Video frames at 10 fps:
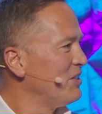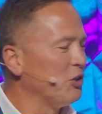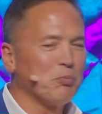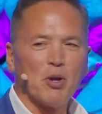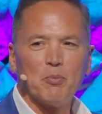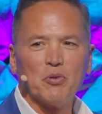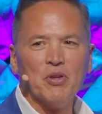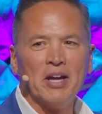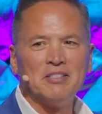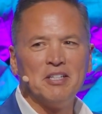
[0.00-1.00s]
She's put up with
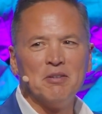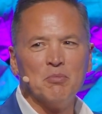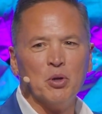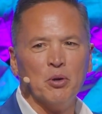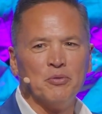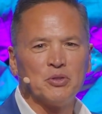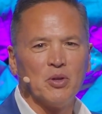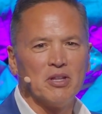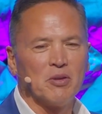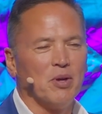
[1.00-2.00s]
19 moves,
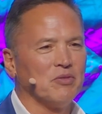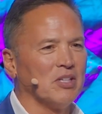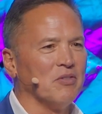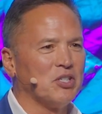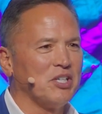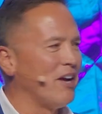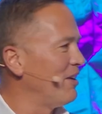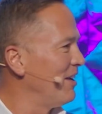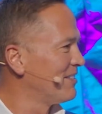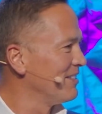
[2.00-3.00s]
so I think we have to give a
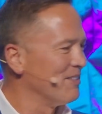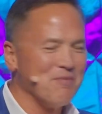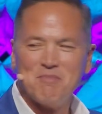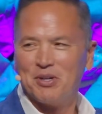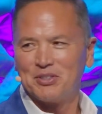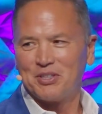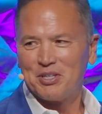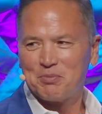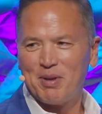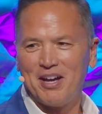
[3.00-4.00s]
shout out to
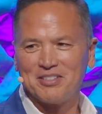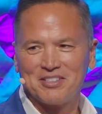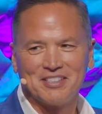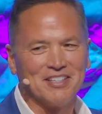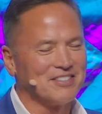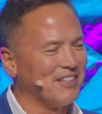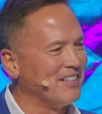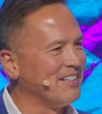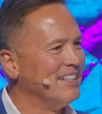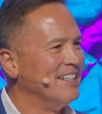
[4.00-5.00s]
military spouses out
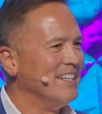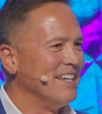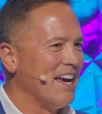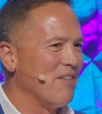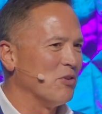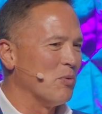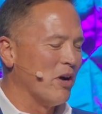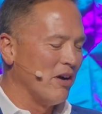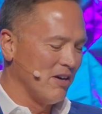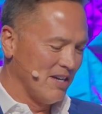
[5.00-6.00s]
there
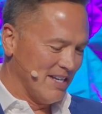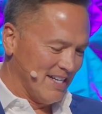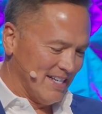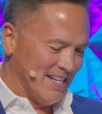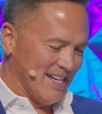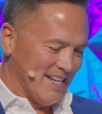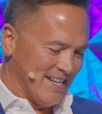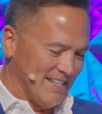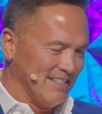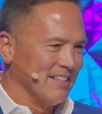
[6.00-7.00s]
everywhere.
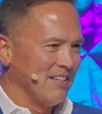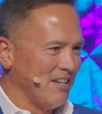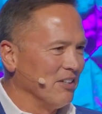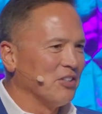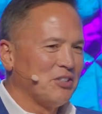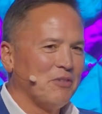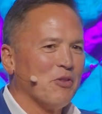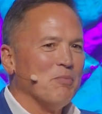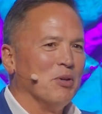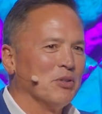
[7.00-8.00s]
And yeah, let's hear
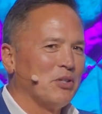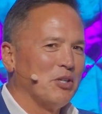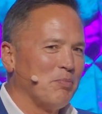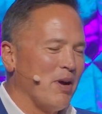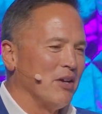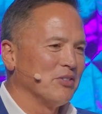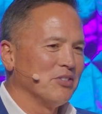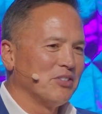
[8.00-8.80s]
it for the military spouses.